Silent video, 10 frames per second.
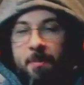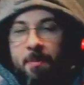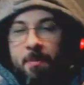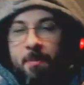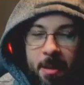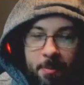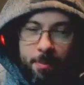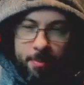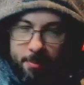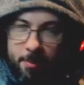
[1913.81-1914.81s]
Yeah.
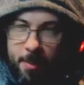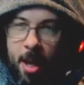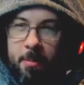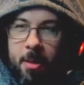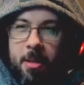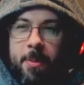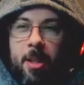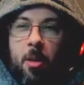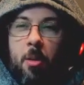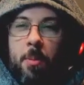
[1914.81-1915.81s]
I'm going to be a
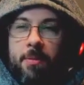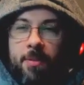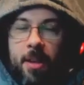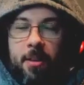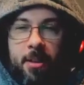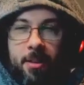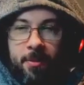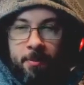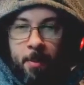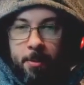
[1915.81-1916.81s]
goblin variant
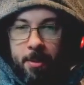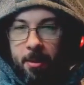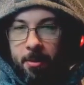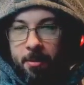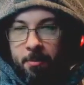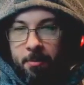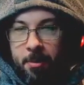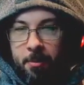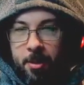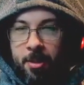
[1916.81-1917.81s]
of Baby Yoda, so
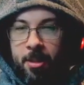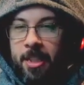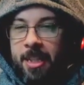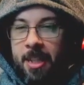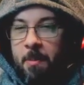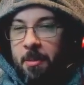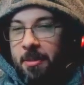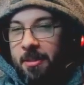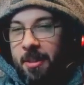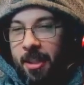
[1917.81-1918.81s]
we'll just sneak up and